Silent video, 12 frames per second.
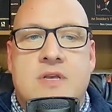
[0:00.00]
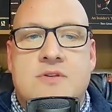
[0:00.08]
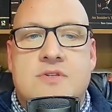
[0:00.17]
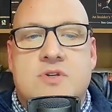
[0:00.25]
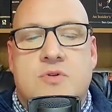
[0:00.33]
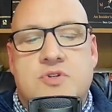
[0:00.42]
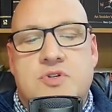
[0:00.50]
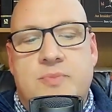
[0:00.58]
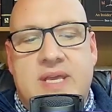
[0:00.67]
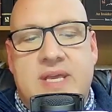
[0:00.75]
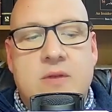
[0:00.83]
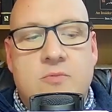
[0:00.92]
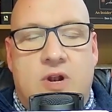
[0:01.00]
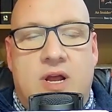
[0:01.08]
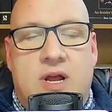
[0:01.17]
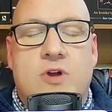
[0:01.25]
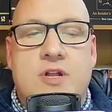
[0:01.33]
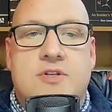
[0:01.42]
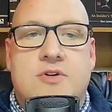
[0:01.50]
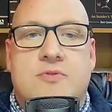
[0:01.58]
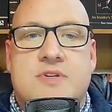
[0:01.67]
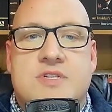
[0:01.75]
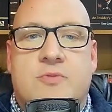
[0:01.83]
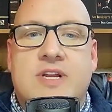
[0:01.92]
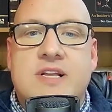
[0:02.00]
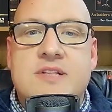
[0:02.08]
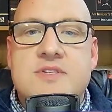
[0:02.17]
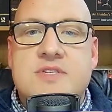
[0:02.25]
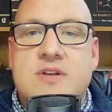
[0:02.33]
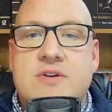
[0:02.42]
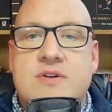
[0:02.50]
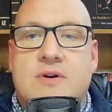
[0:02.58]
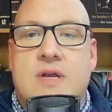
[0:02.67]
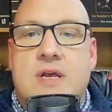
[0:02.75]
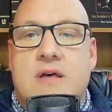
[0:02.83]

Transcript: So hmm. to begin, what I want to do is I want to consider